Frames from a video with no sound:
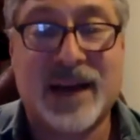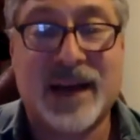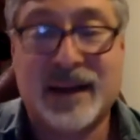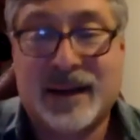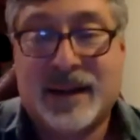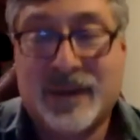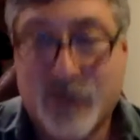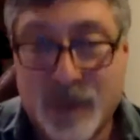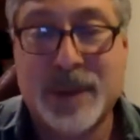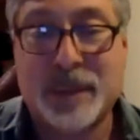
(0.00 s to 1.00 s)
got
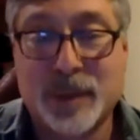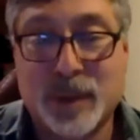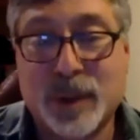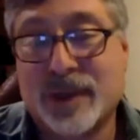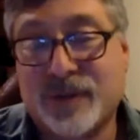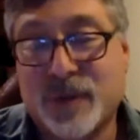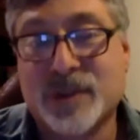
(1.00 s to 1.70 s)
what people are looking for.